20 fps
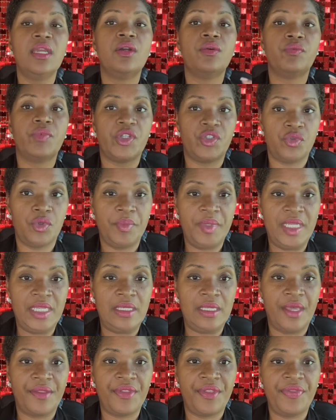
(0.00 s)
which would be
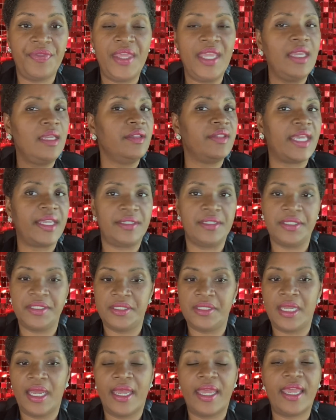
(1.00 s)
another thing that does
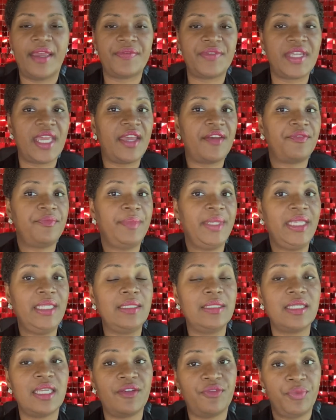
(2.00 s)
not have to have
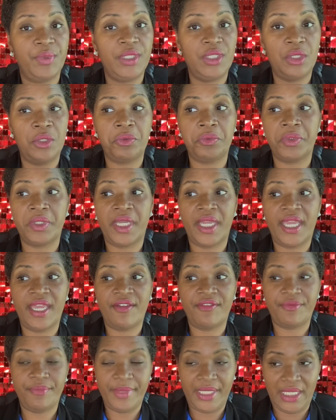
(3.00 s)
meat if we don't want to have
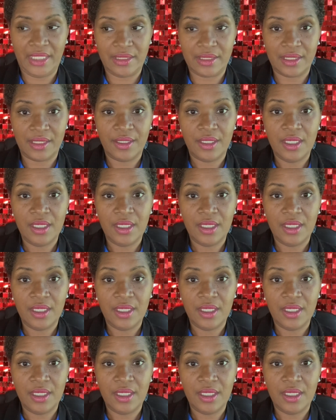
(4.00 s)
meat.